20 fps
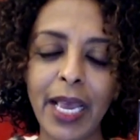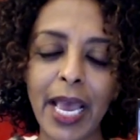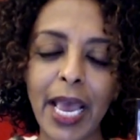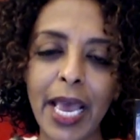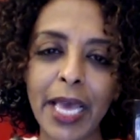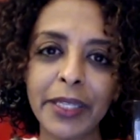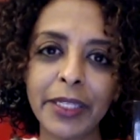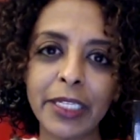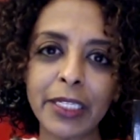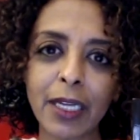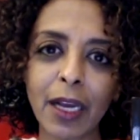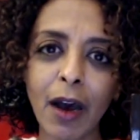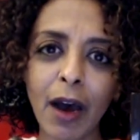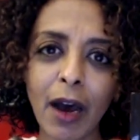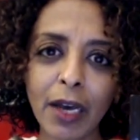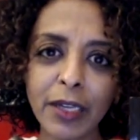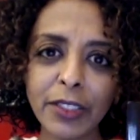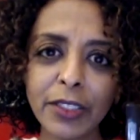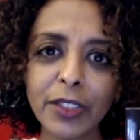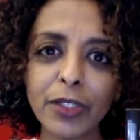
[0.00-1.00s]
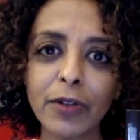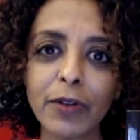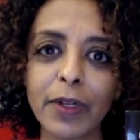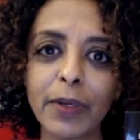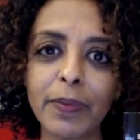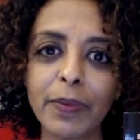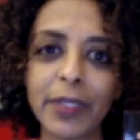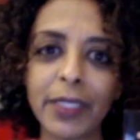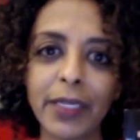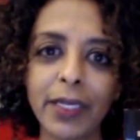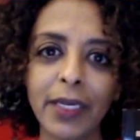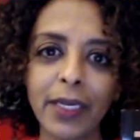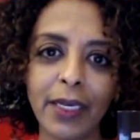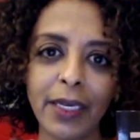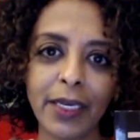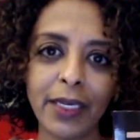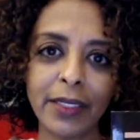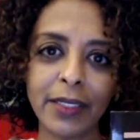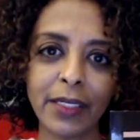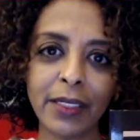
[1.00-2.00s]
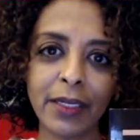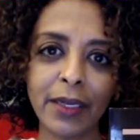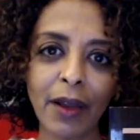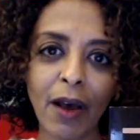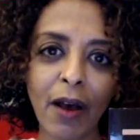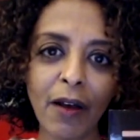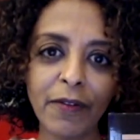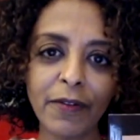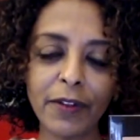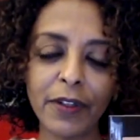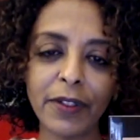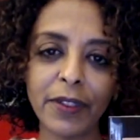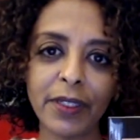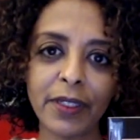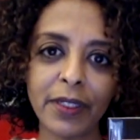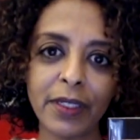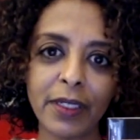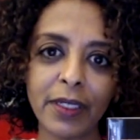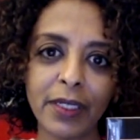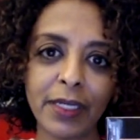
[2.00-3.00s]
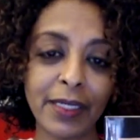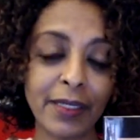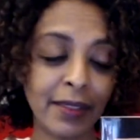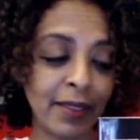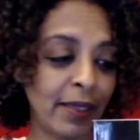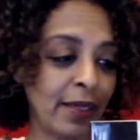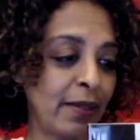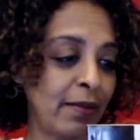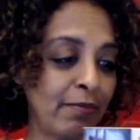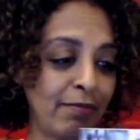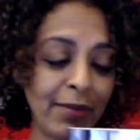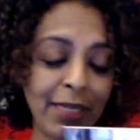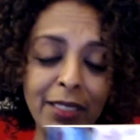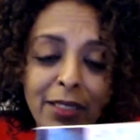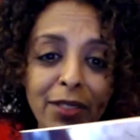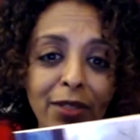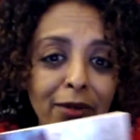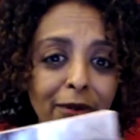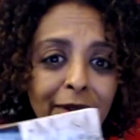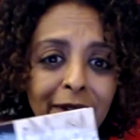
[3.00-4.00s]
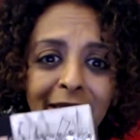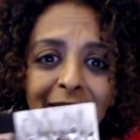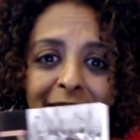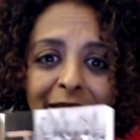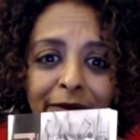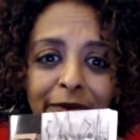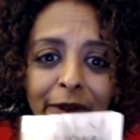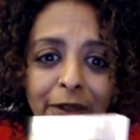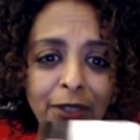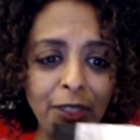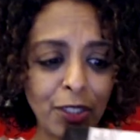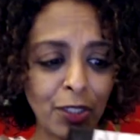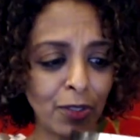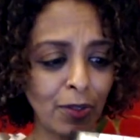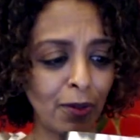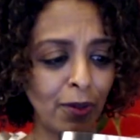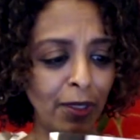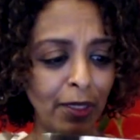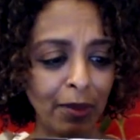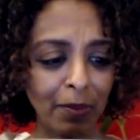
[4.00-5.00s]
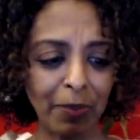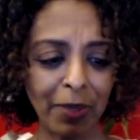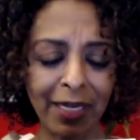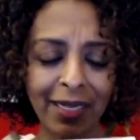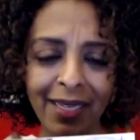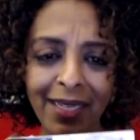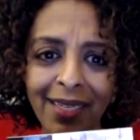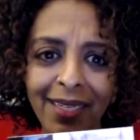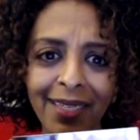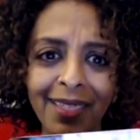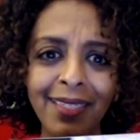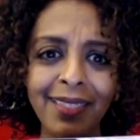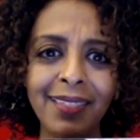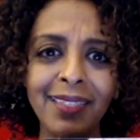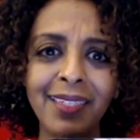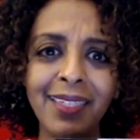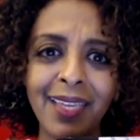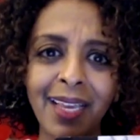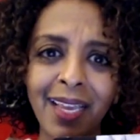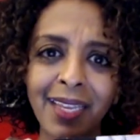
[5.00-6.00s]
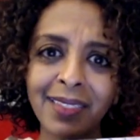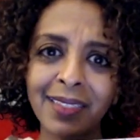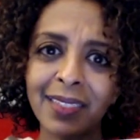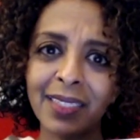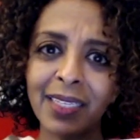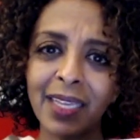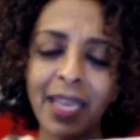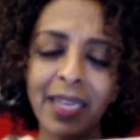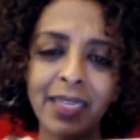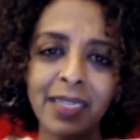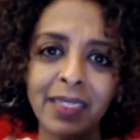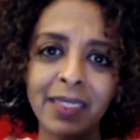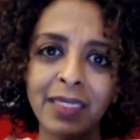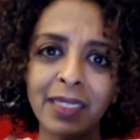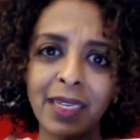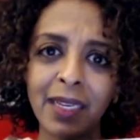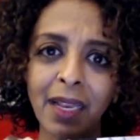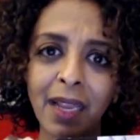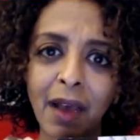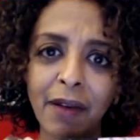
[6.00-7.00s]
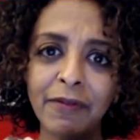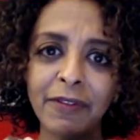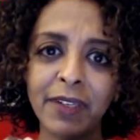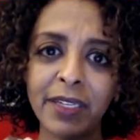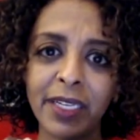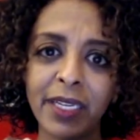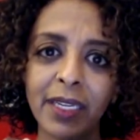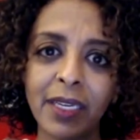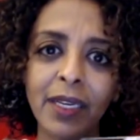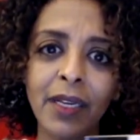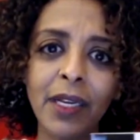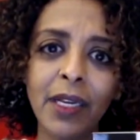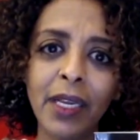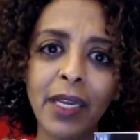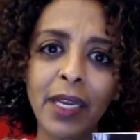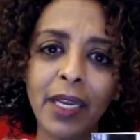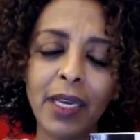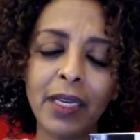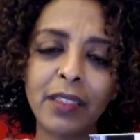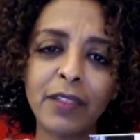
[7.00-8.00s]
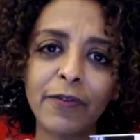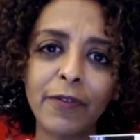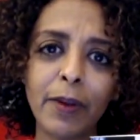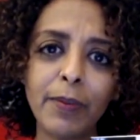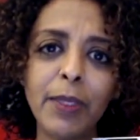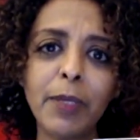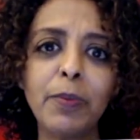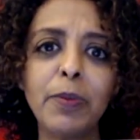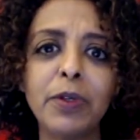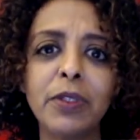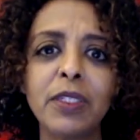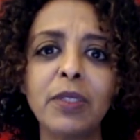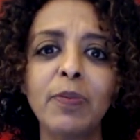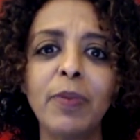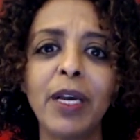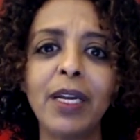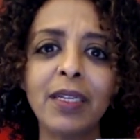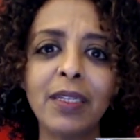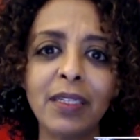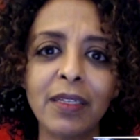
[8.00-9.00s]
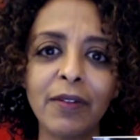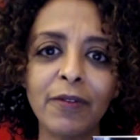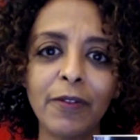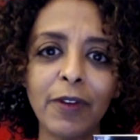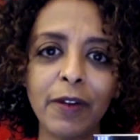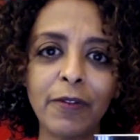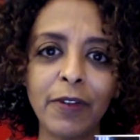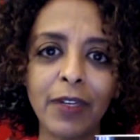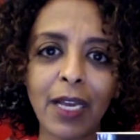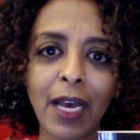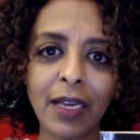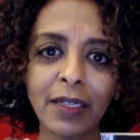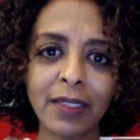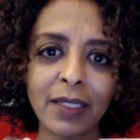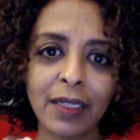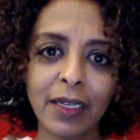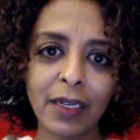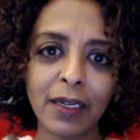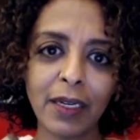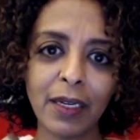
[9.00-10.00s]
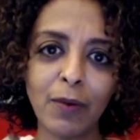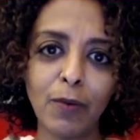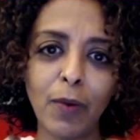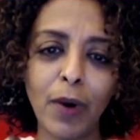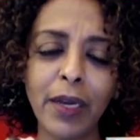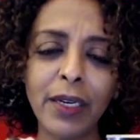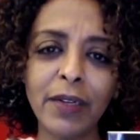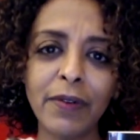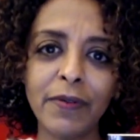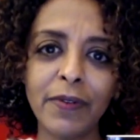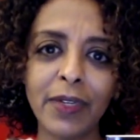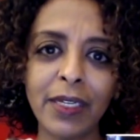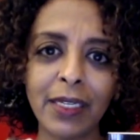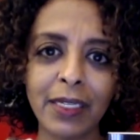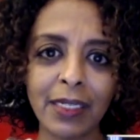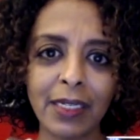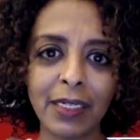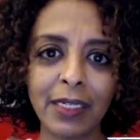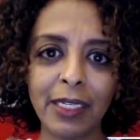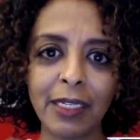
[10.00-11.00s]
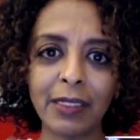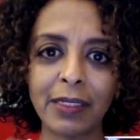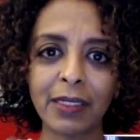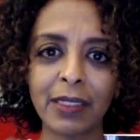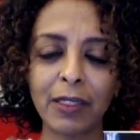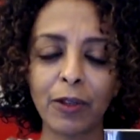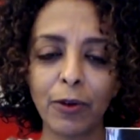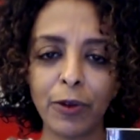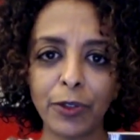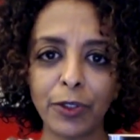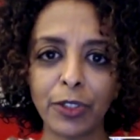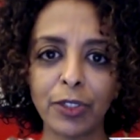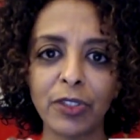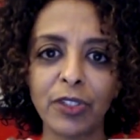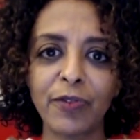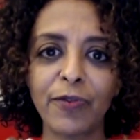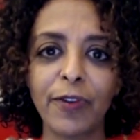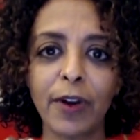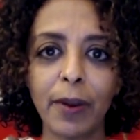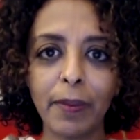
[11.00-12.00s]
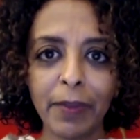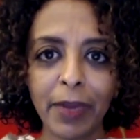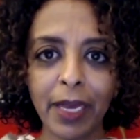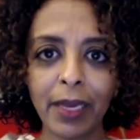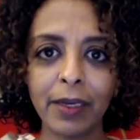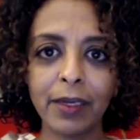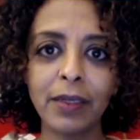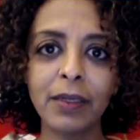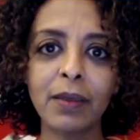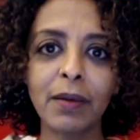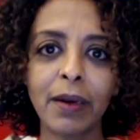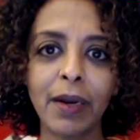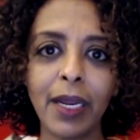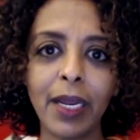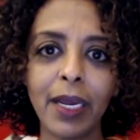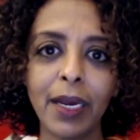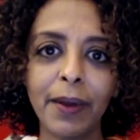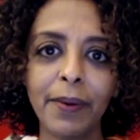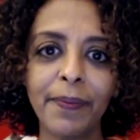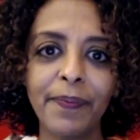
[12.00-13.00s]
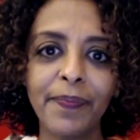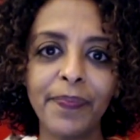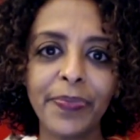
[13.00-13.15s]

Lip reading: And The Conscript is a novel. It's a story. It's very short, but it is dense and it is lovely. It's from the perspective of an Askari, one of Italy's soldiers from Eritrea.